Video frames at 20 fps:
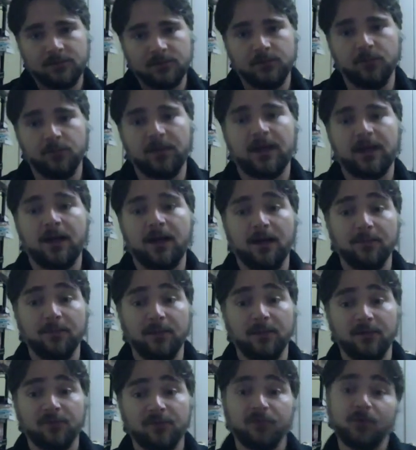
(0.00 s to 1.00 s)
to
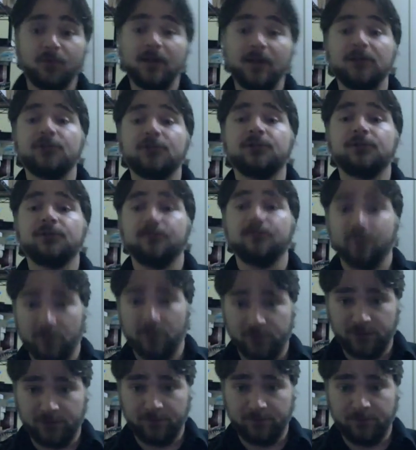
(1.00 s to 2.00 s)
become a French
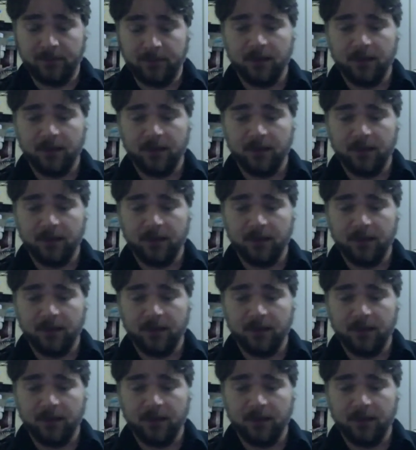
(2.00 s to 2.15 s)
version.